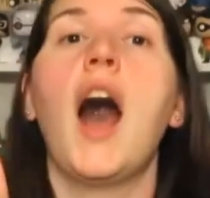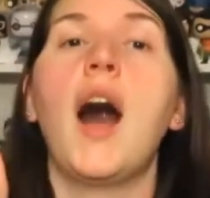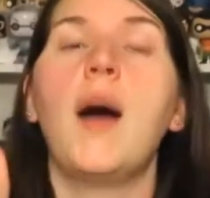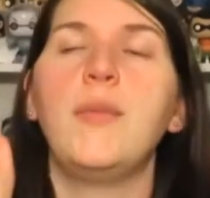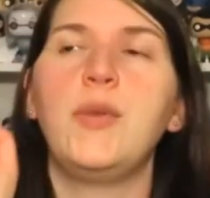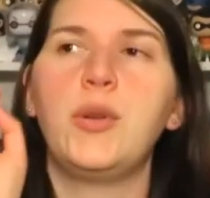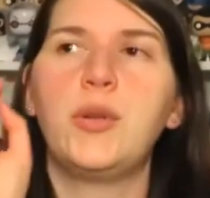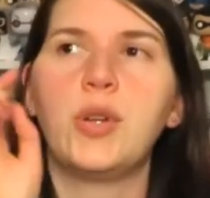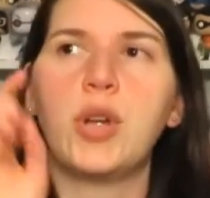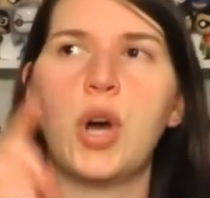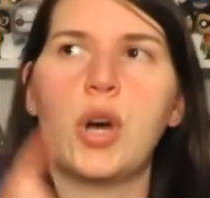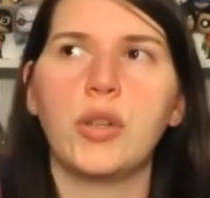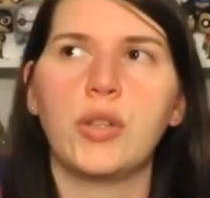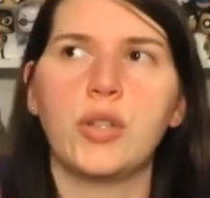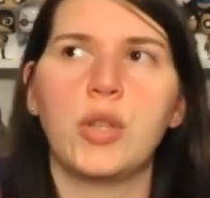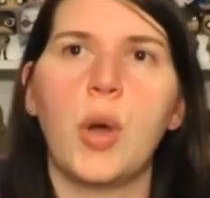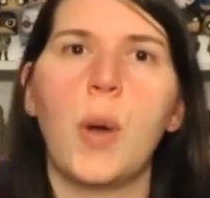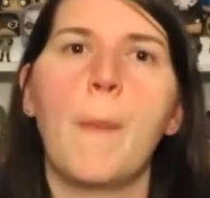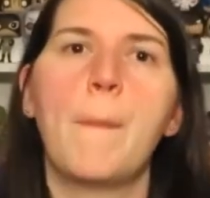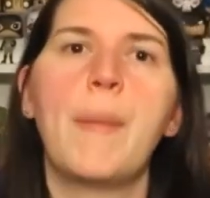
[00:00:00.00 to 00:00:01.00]
Um, you can
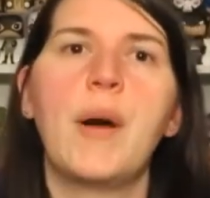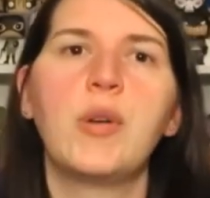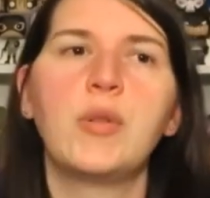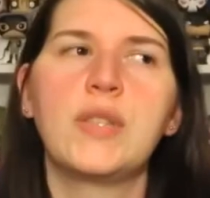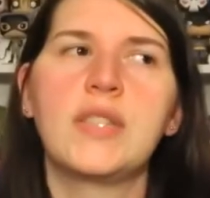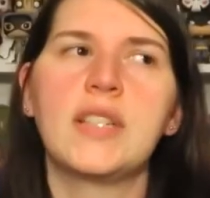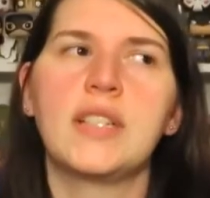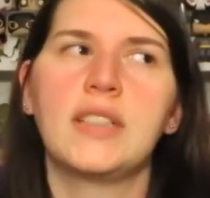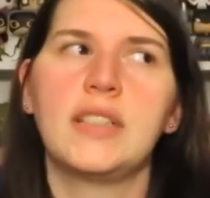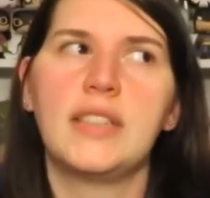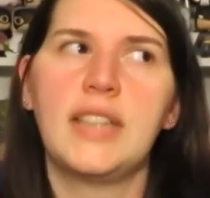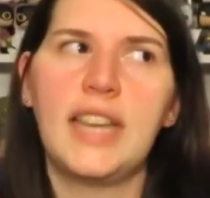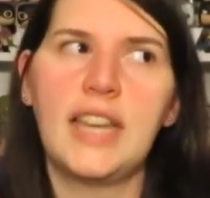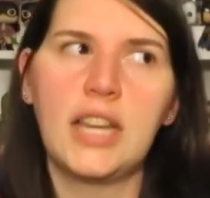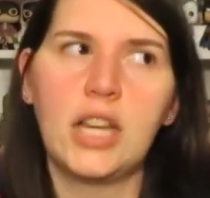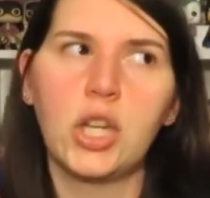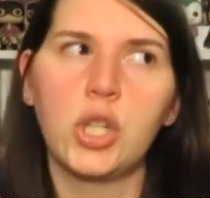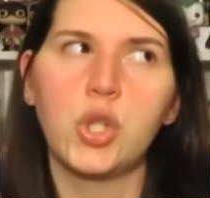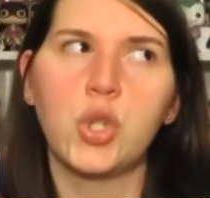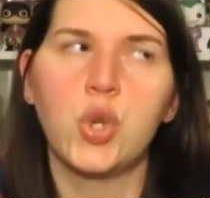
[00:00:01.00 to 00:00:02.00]
also post a
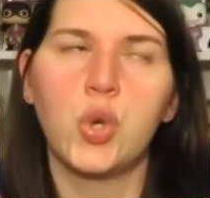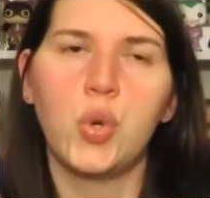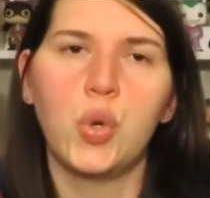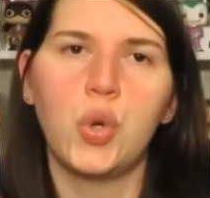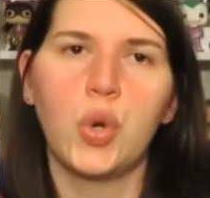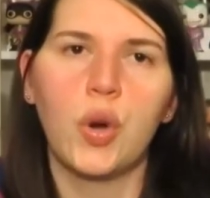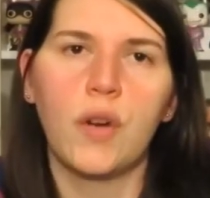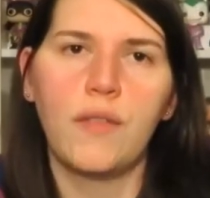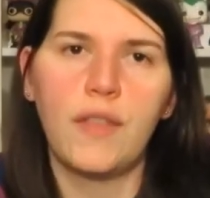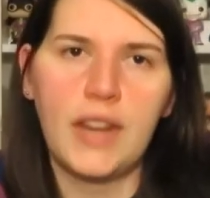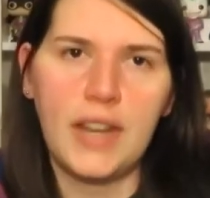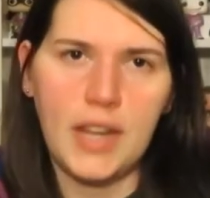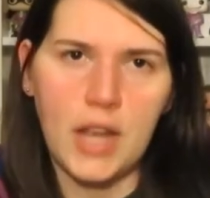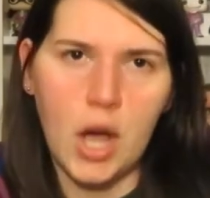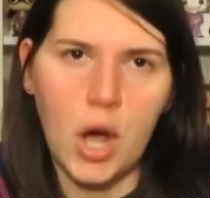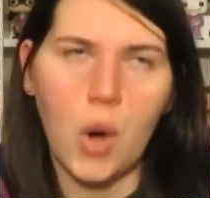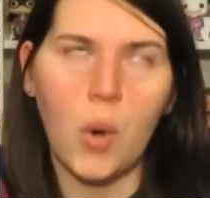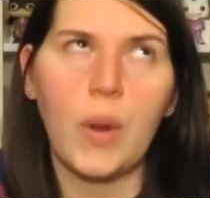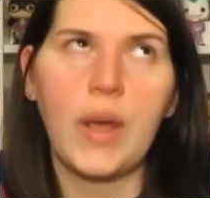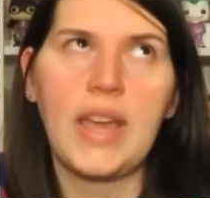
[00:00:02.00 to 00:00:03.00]
link to your
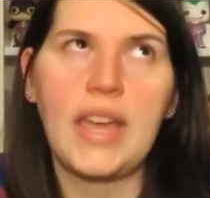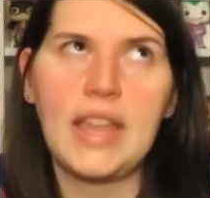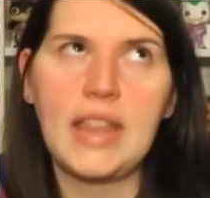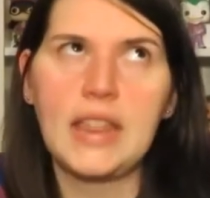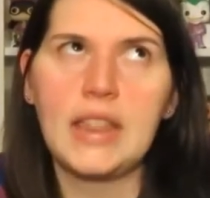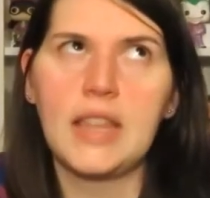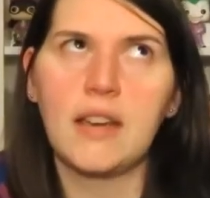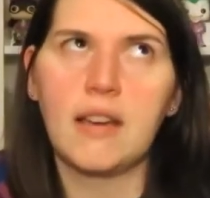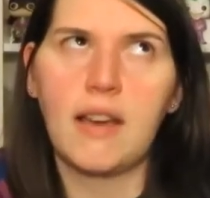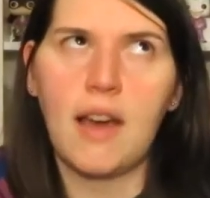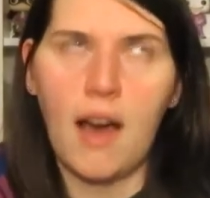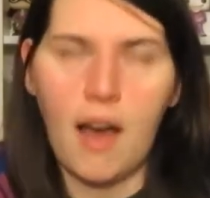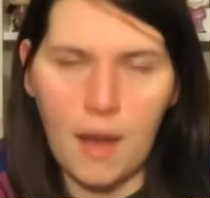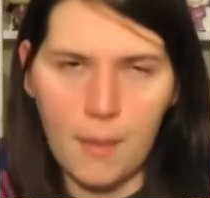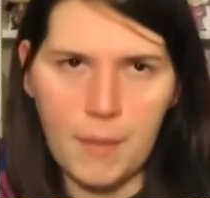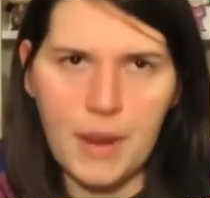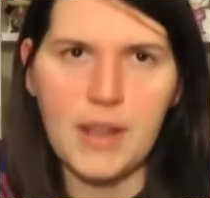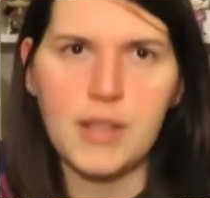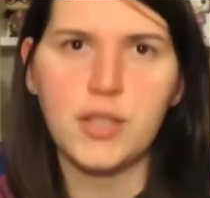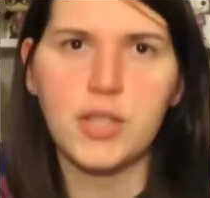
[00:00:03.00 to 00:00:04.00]
video in the
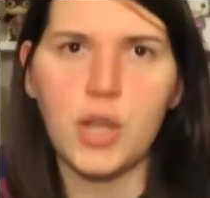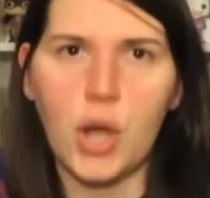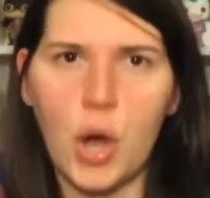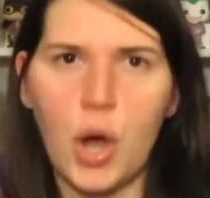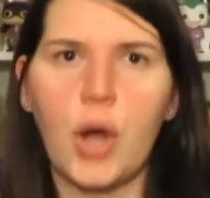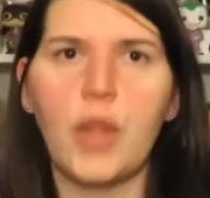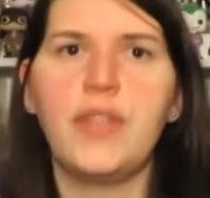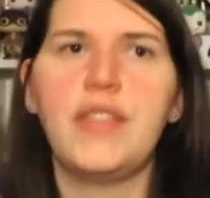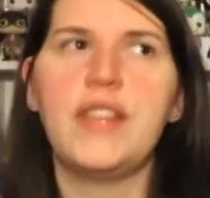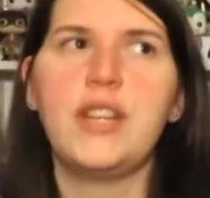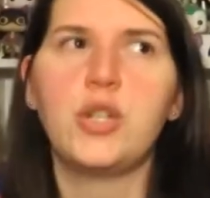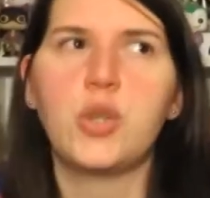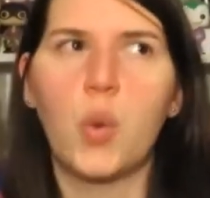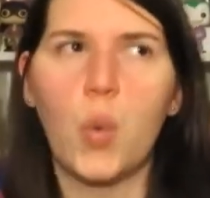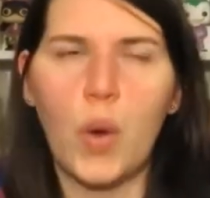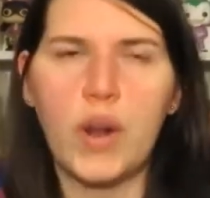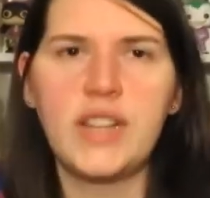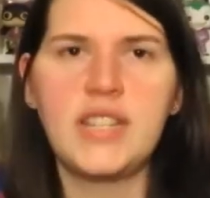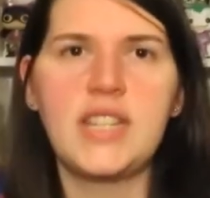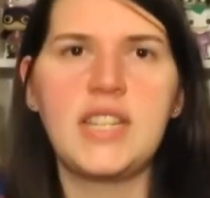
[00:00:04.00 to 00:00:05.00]
comments on the
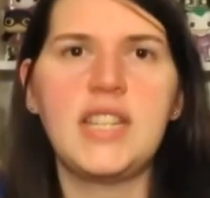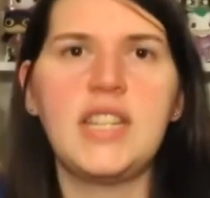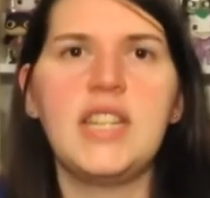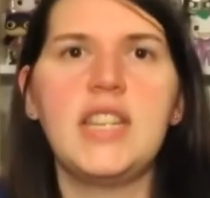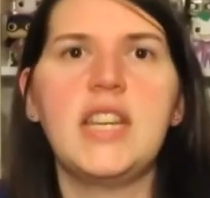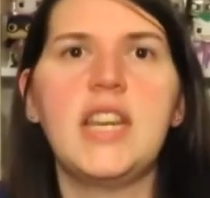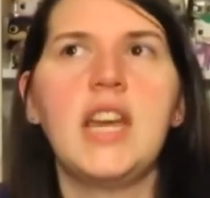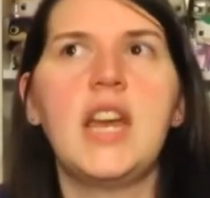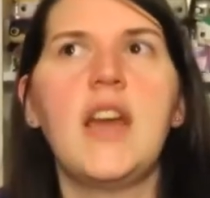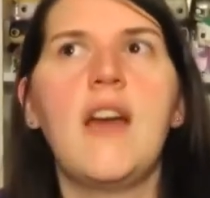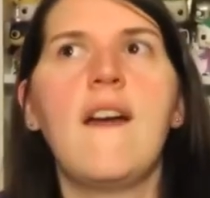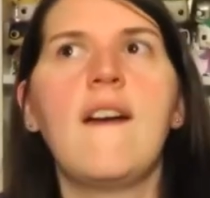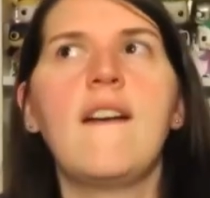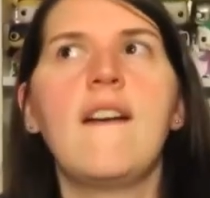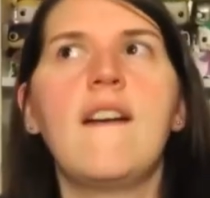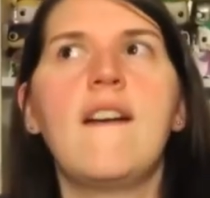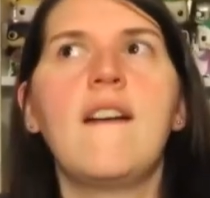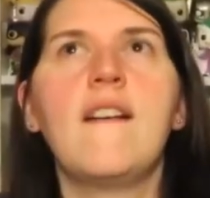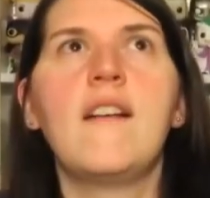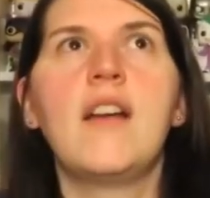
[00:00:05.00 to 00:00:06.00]
20,
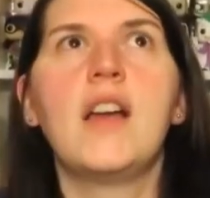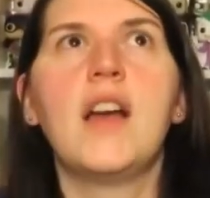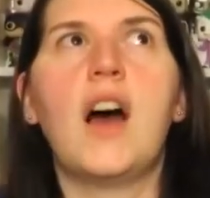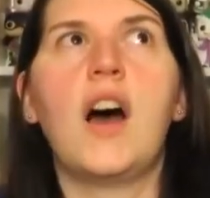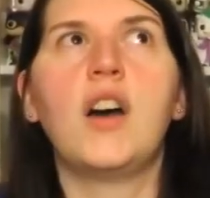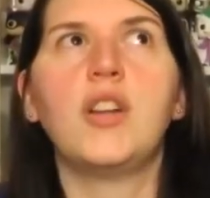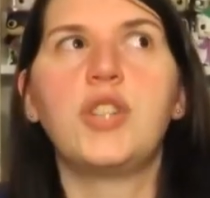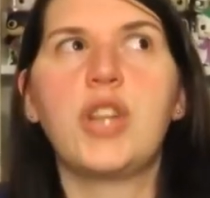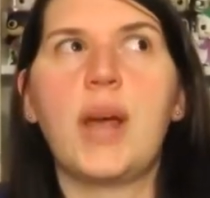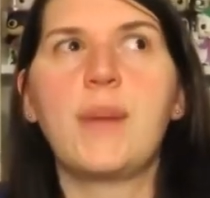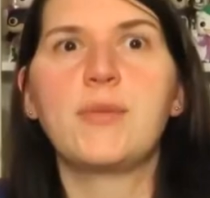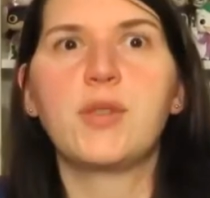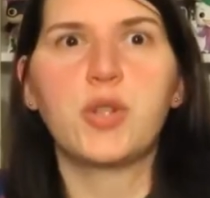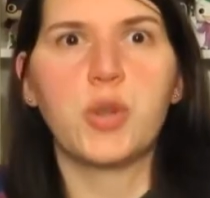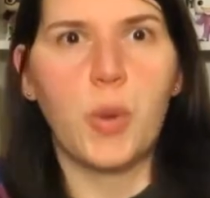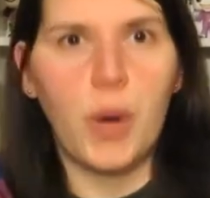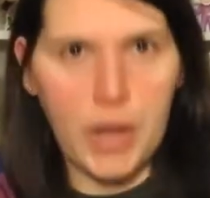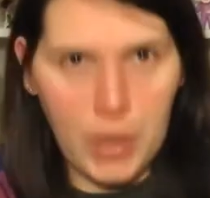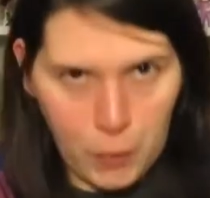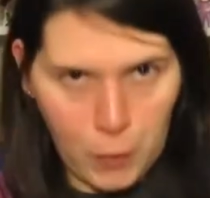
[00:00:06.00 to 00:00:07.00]
on chapter
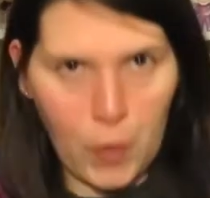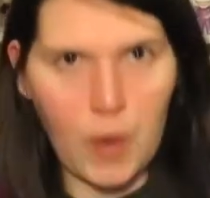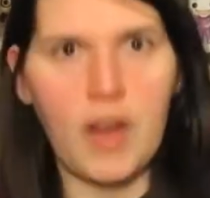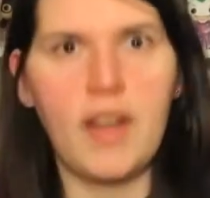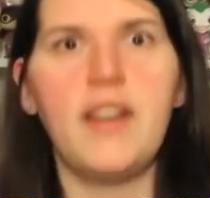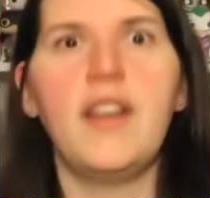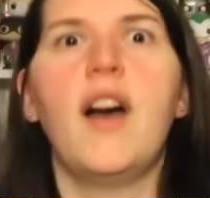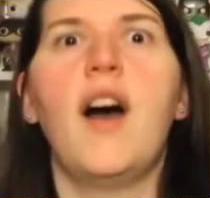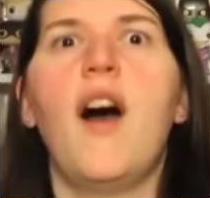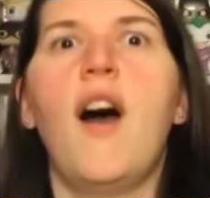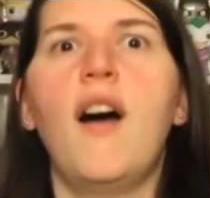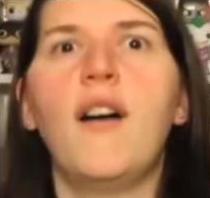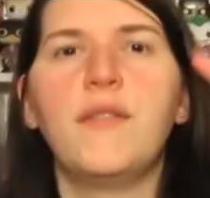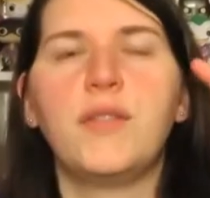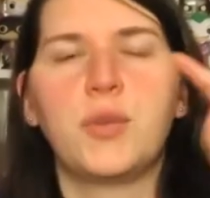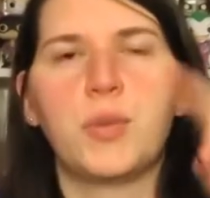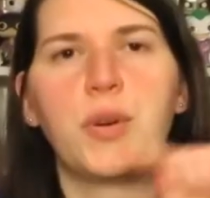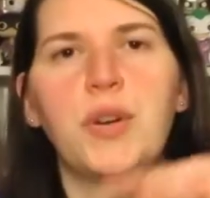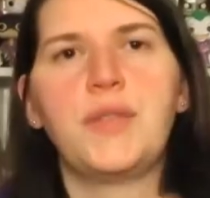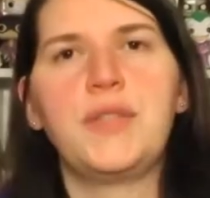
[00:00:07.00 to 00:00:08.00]
21
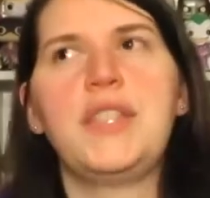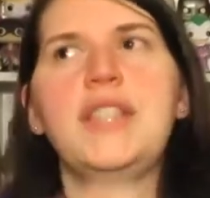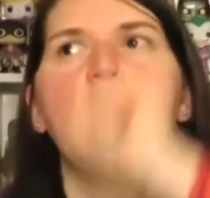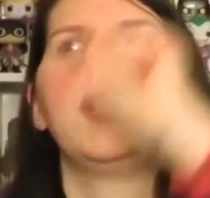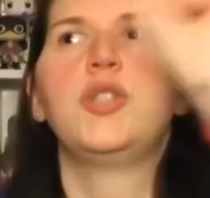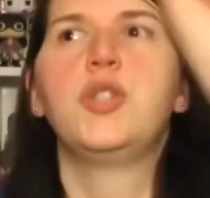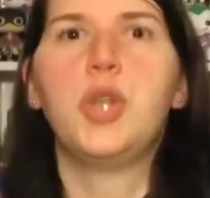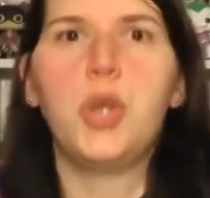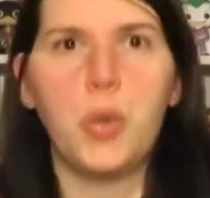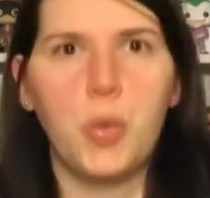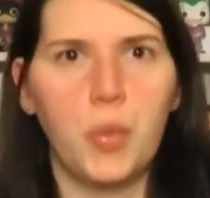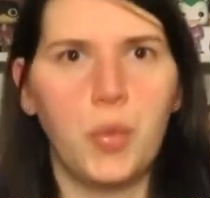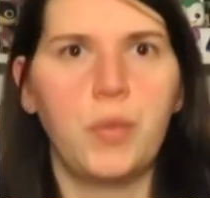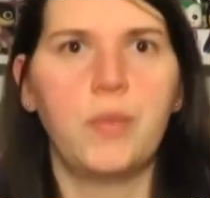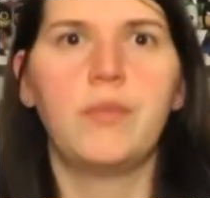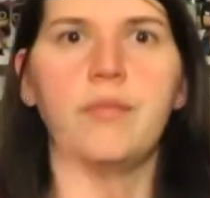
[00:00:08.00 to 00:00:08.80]
of Swerve Season 2.